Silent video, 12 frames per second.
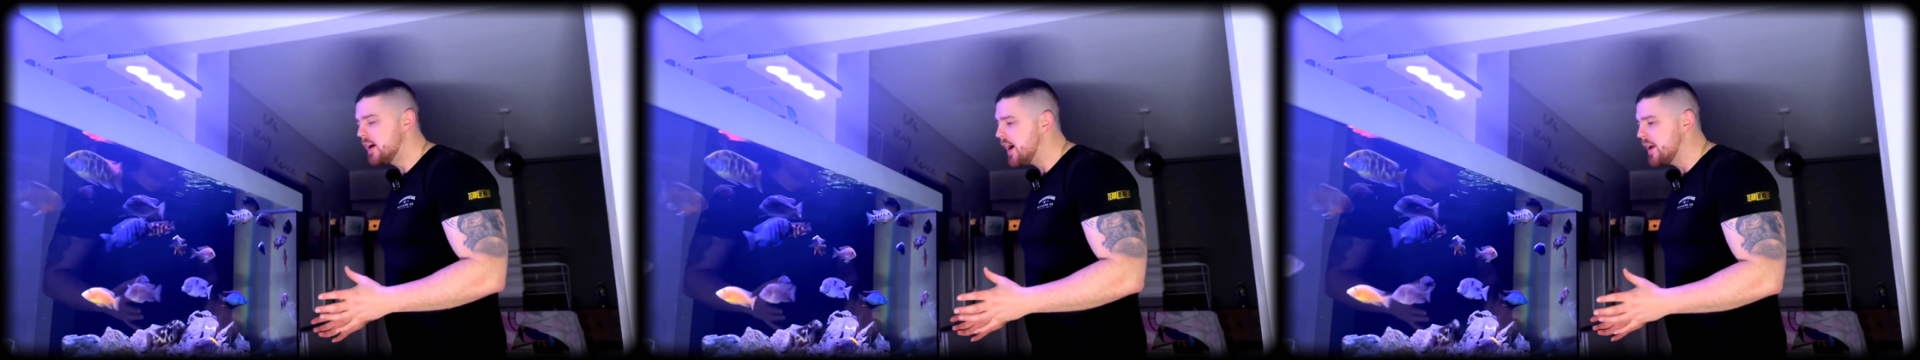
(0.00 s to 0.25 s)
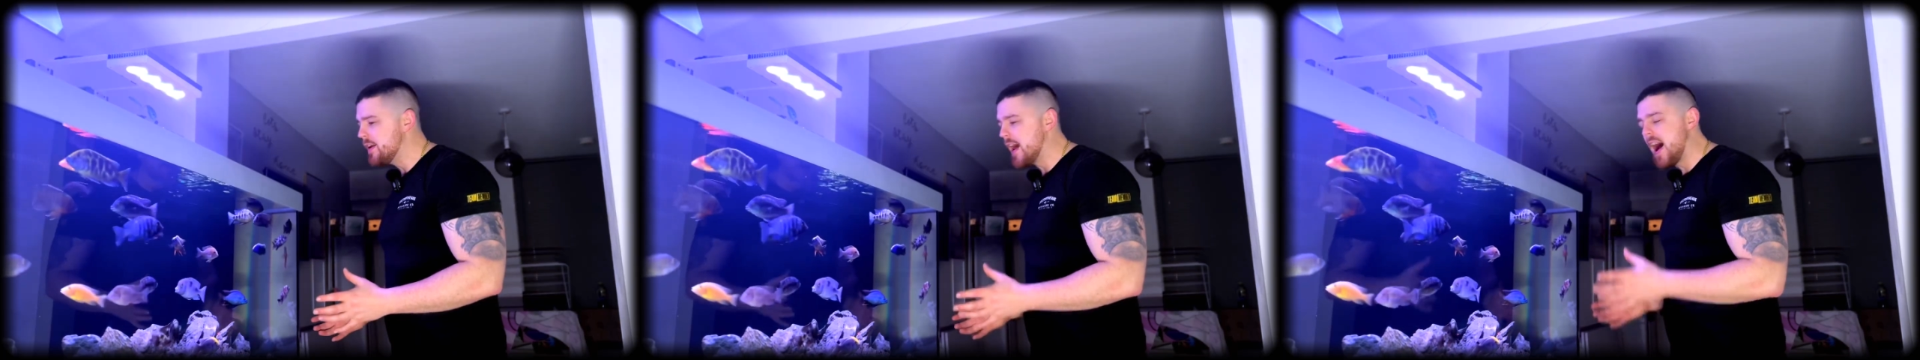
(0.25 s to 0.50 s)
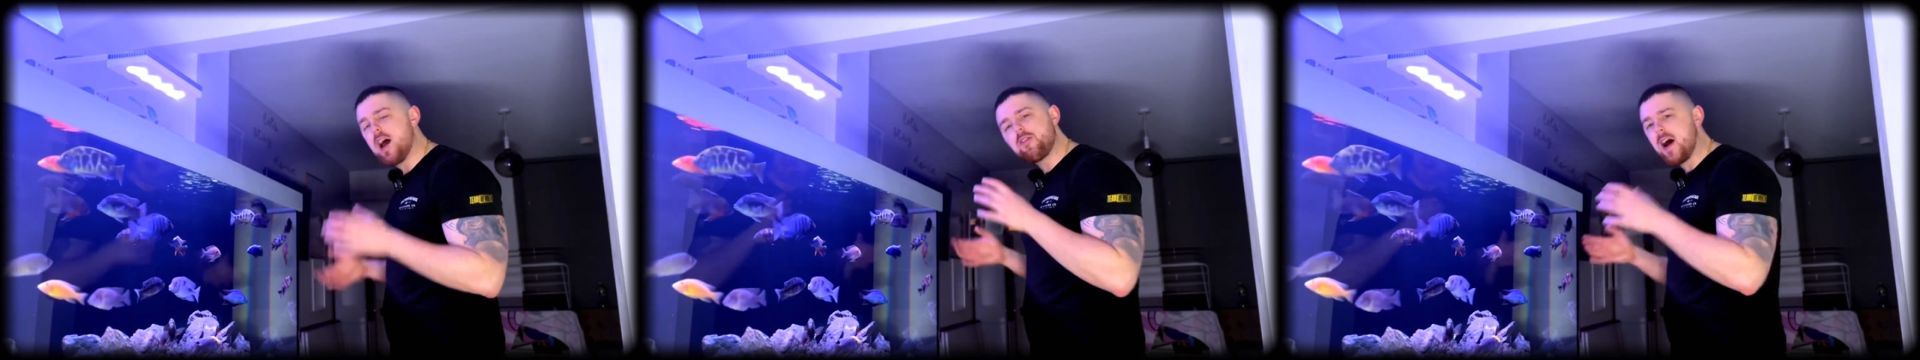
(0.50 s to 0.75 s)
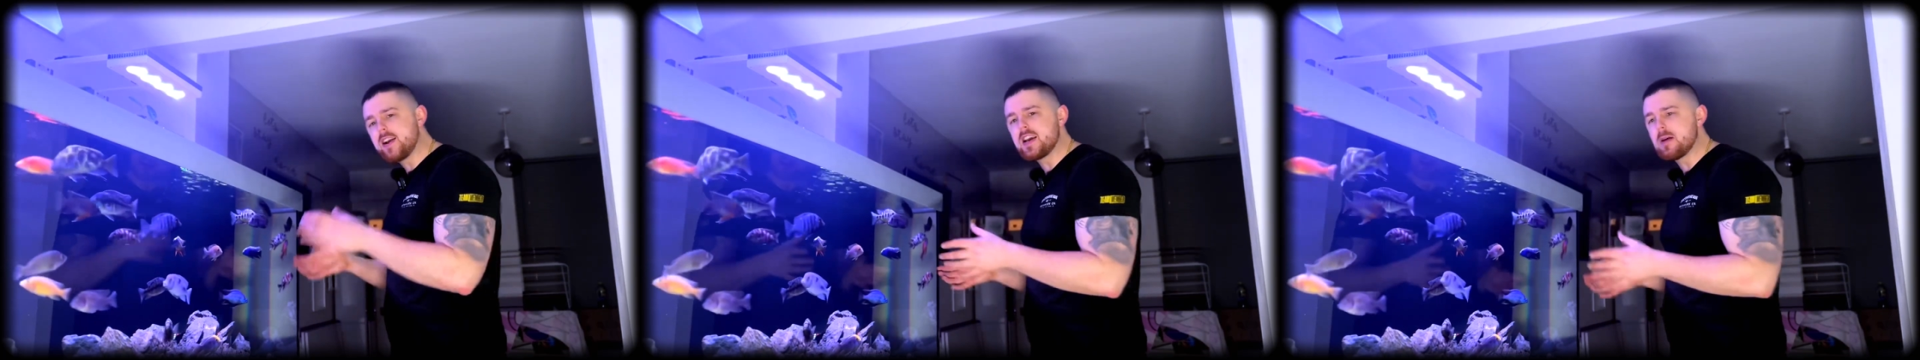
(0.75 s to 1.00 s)
And I've
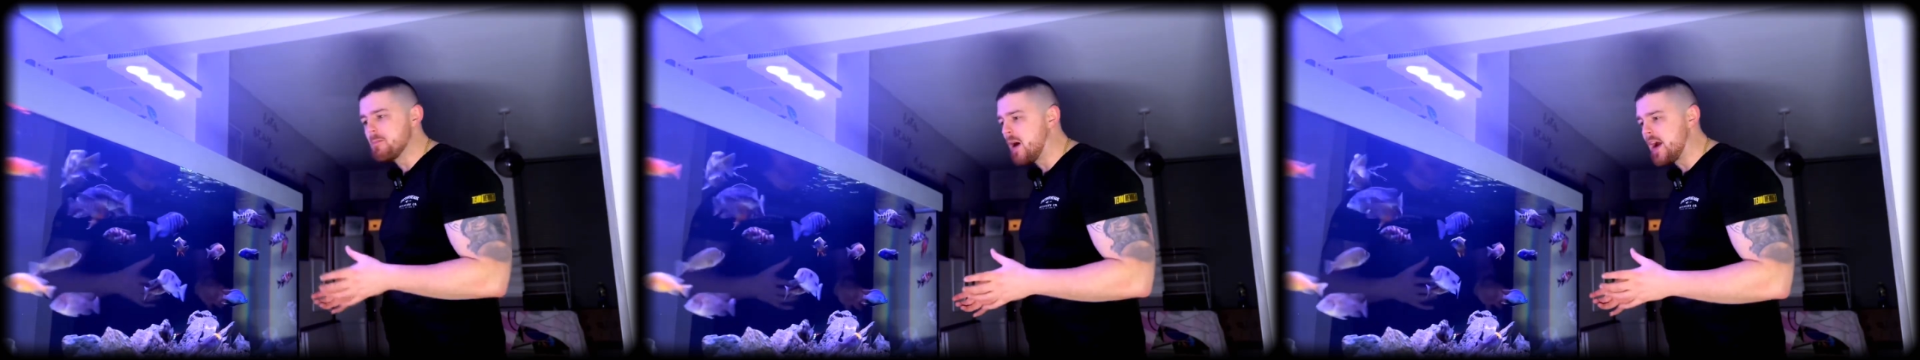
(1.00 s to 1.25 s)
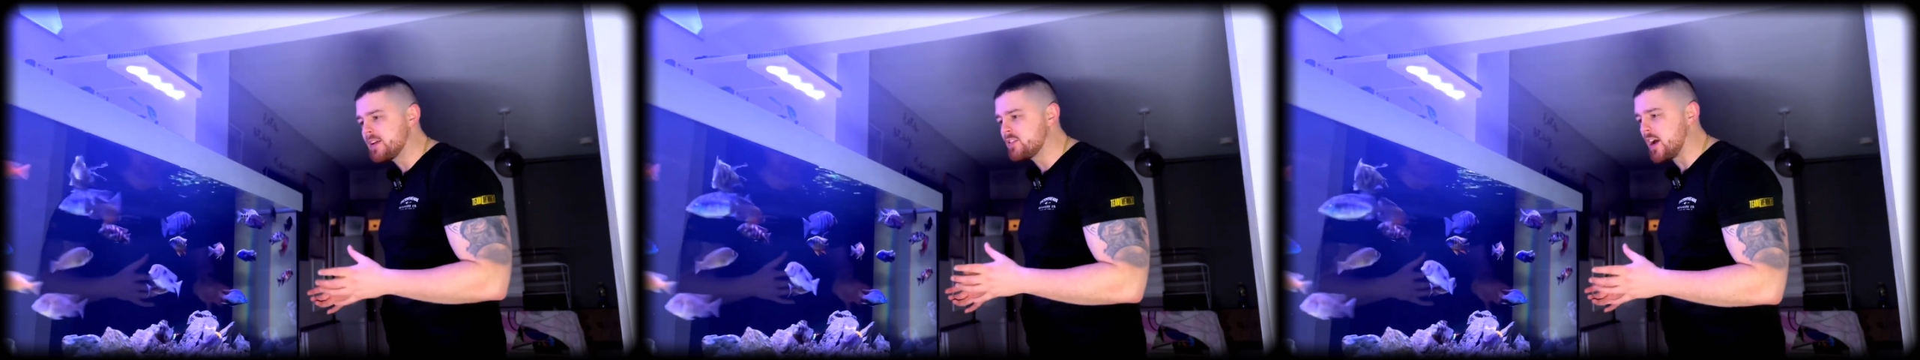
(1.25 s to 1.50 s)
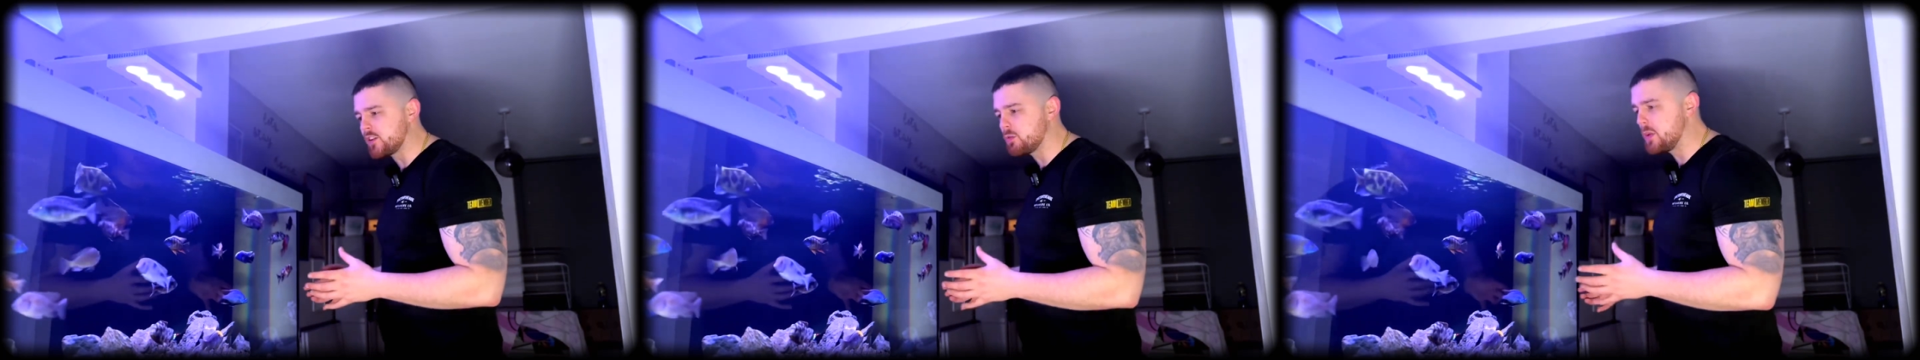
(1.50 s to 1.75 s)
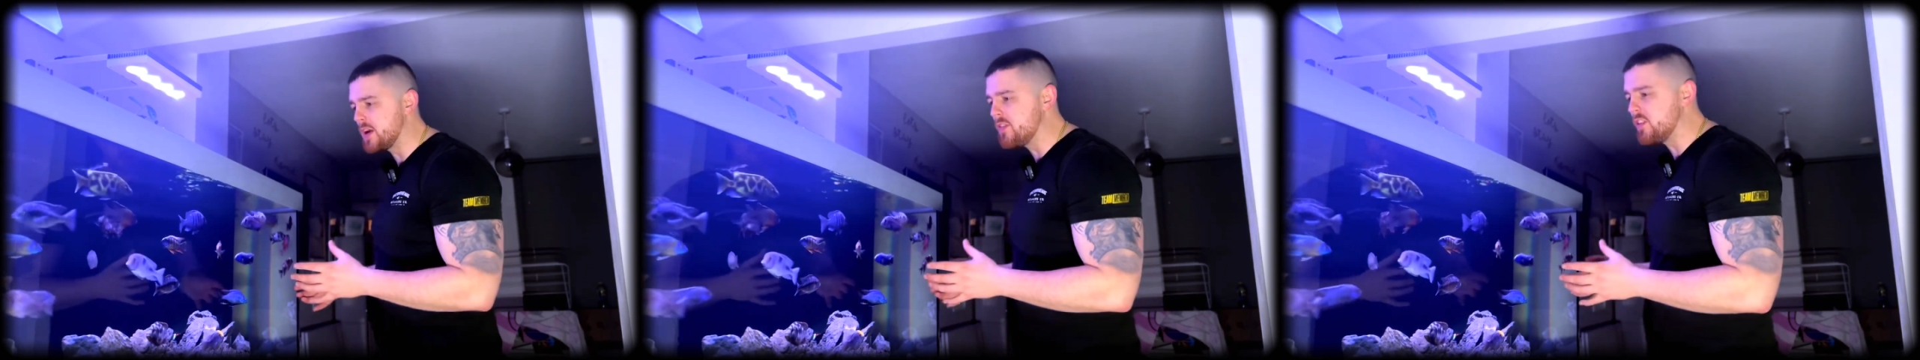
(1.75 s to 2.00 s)
had it in my tanks
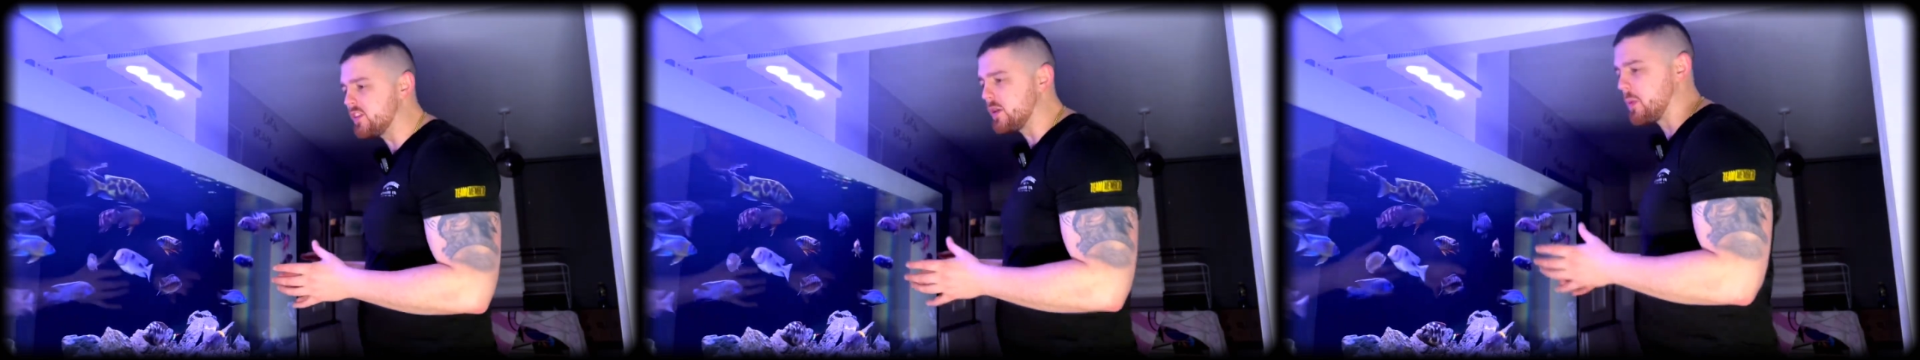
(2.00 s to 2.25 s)
previously